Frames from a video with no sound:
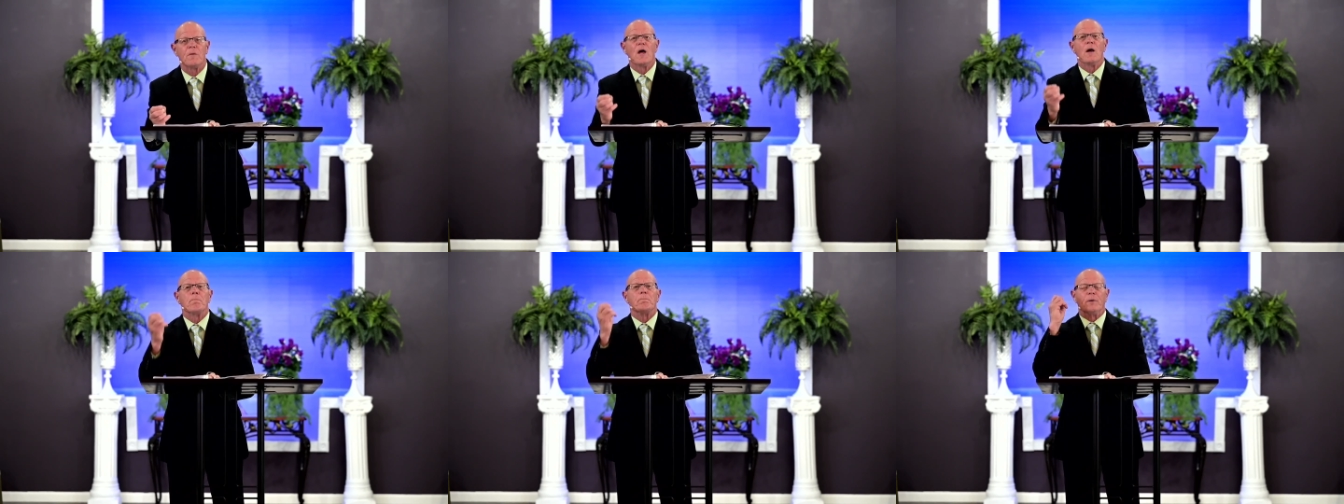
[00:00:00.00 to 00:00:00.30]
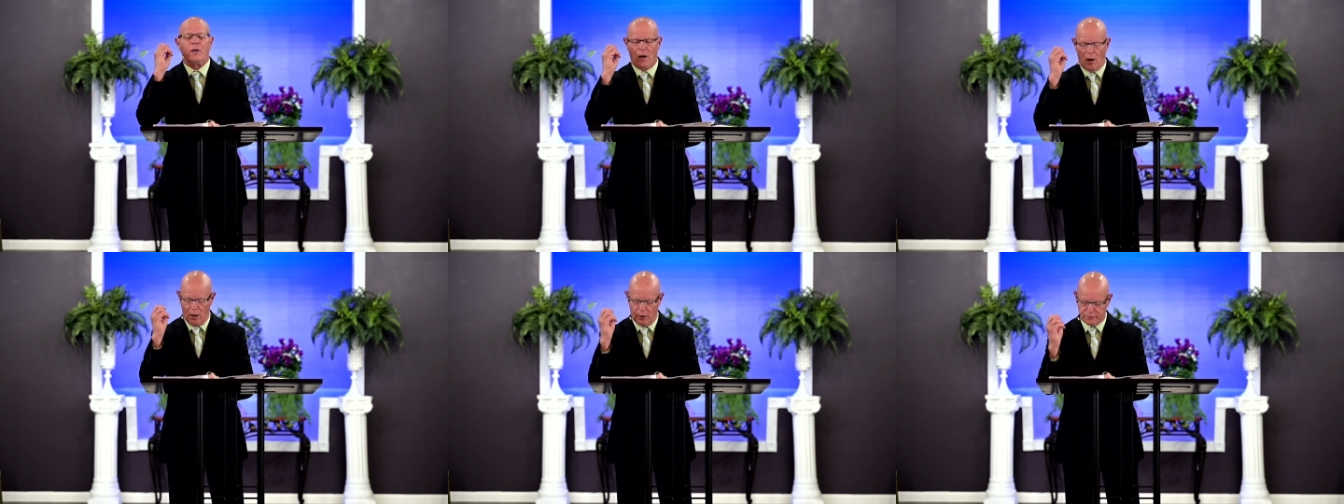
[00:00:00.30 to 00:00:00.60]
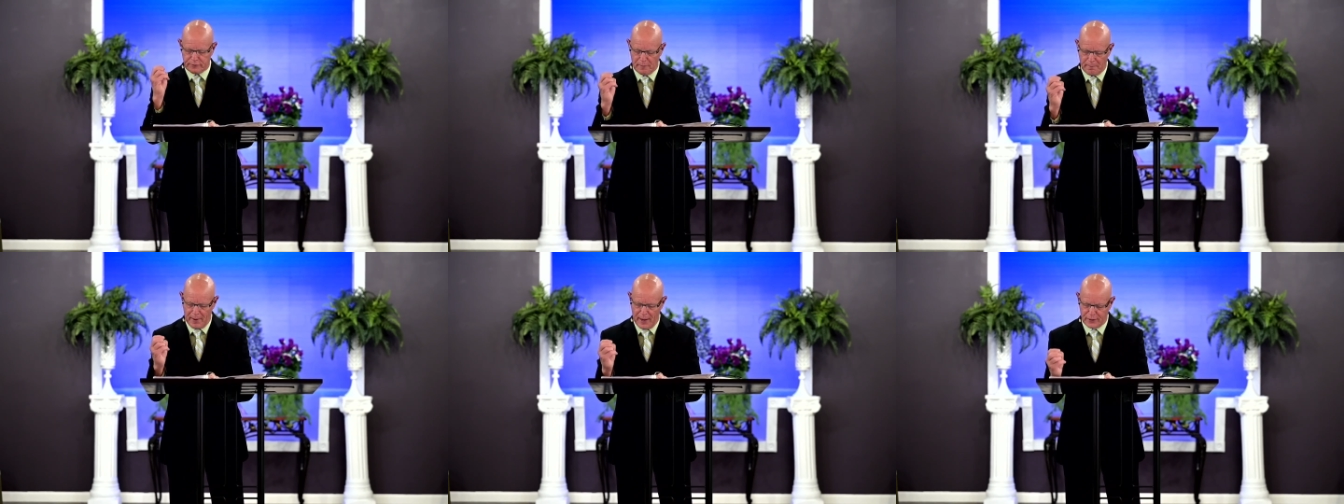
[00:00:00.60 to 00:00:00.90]
beyond
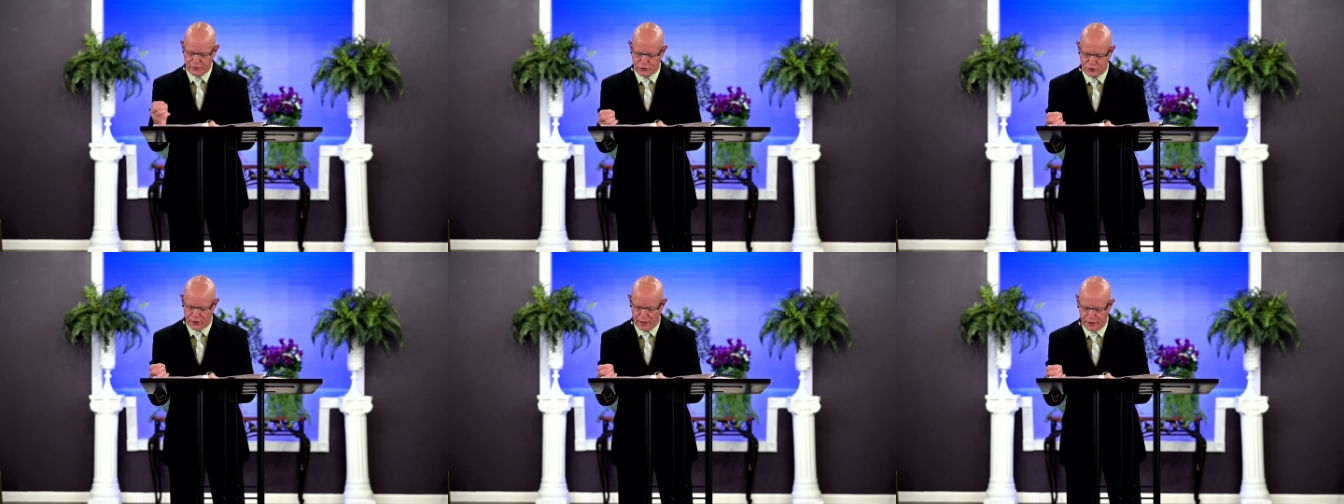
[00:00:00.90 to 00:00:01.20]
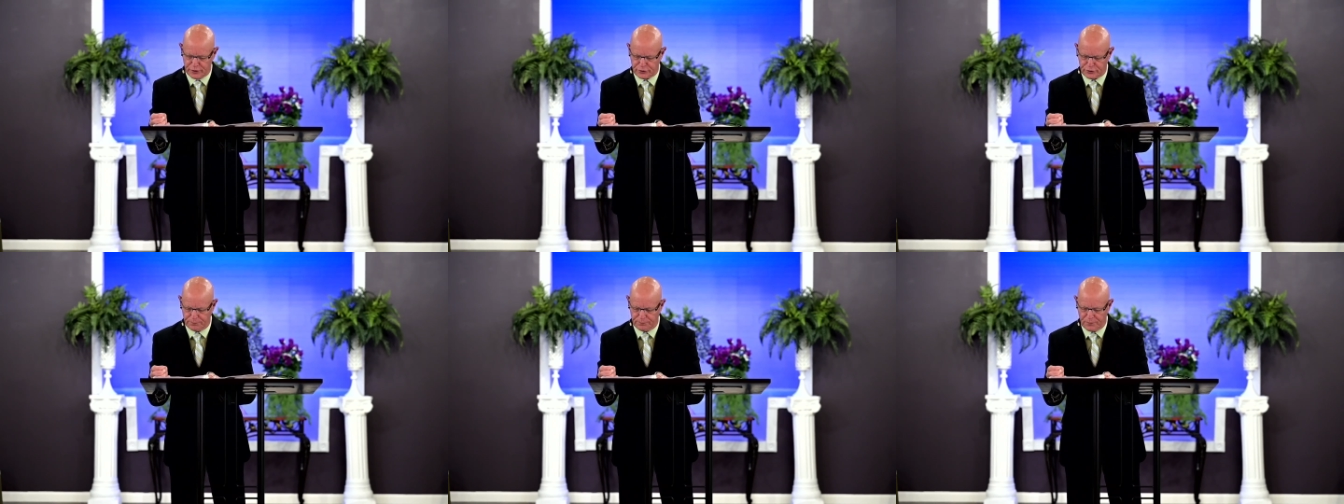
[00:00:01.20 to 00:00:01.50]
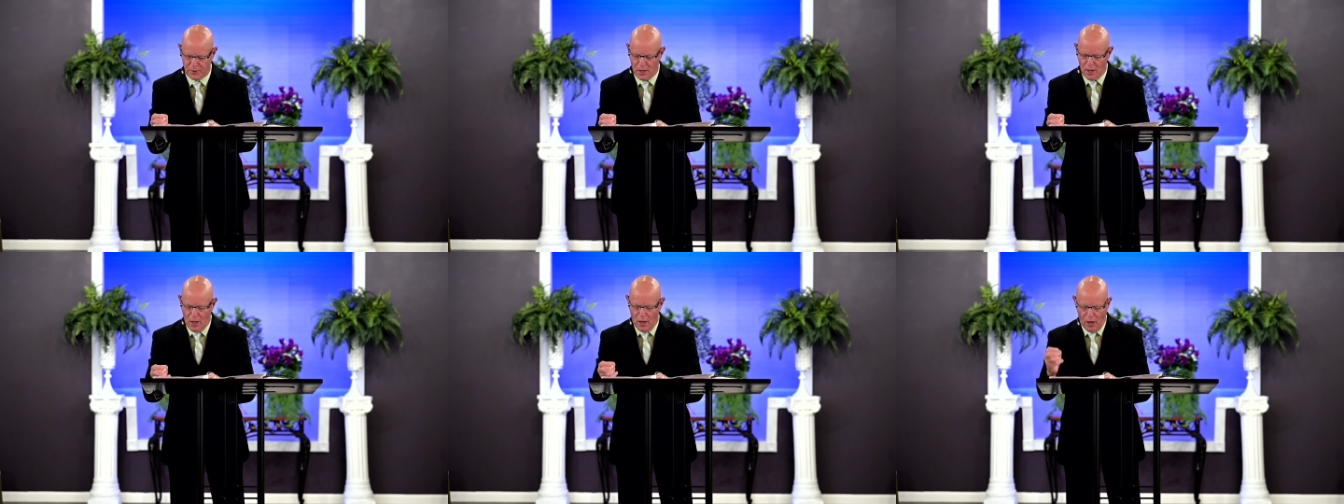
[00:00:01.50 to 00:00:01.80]
imagination.
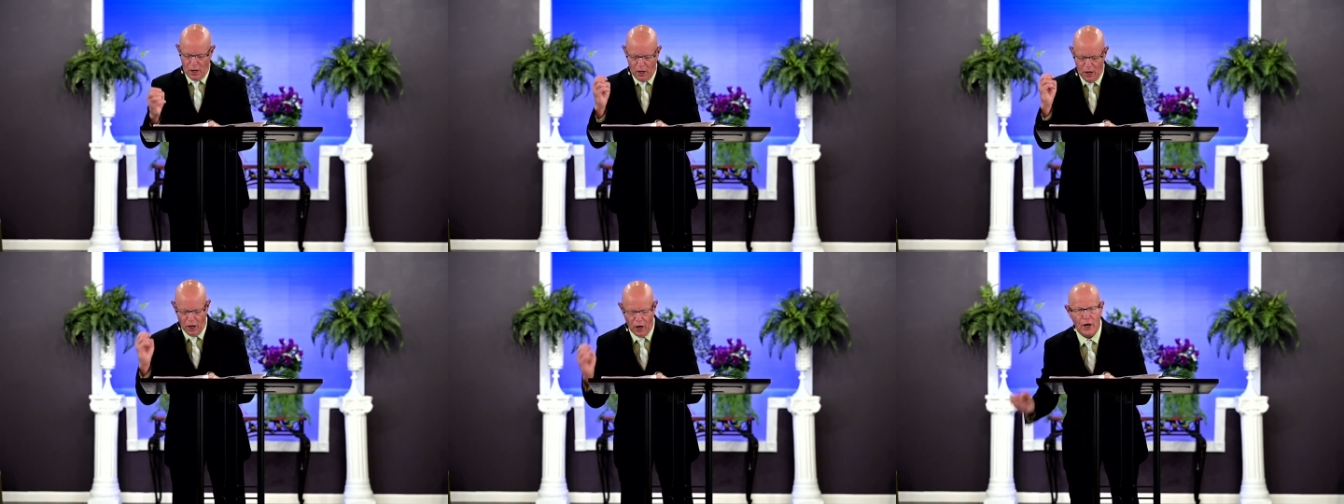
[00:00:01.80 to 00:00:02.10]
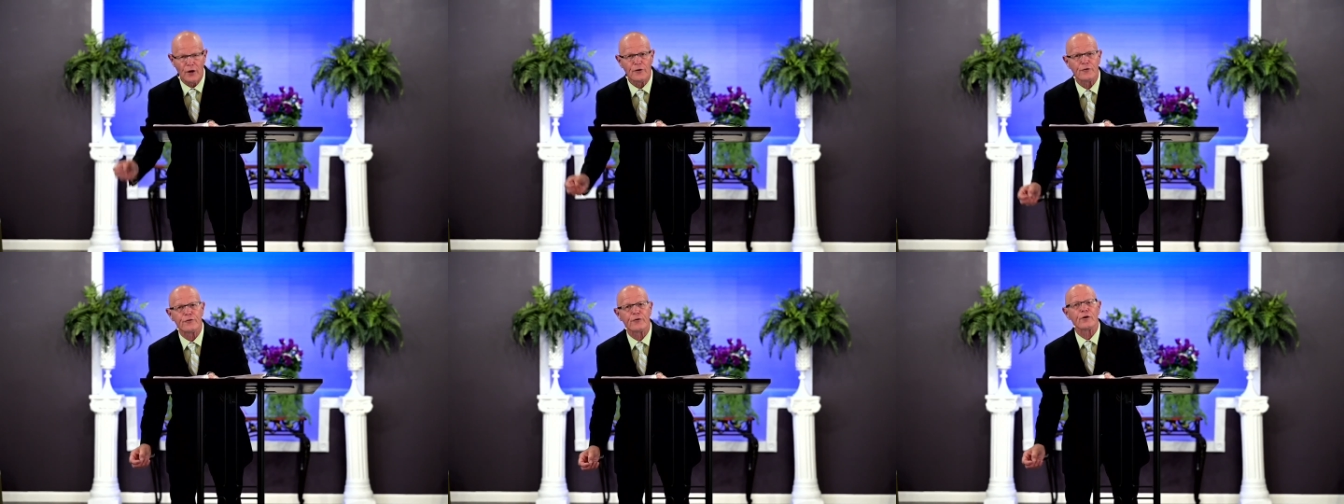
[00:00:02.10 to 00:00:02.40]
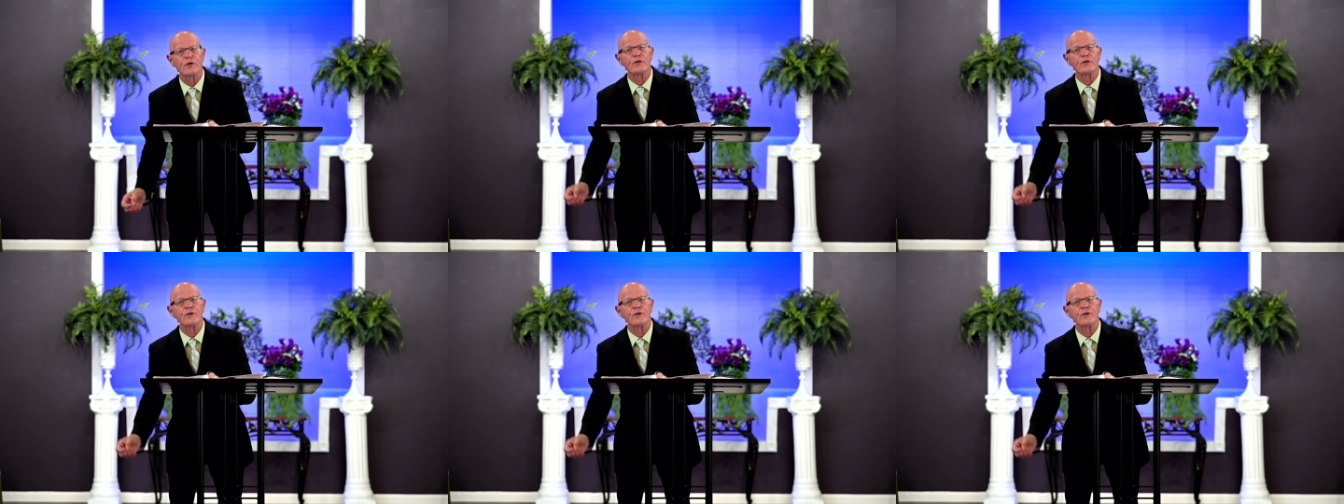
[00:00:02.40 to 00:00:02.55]
Hundreds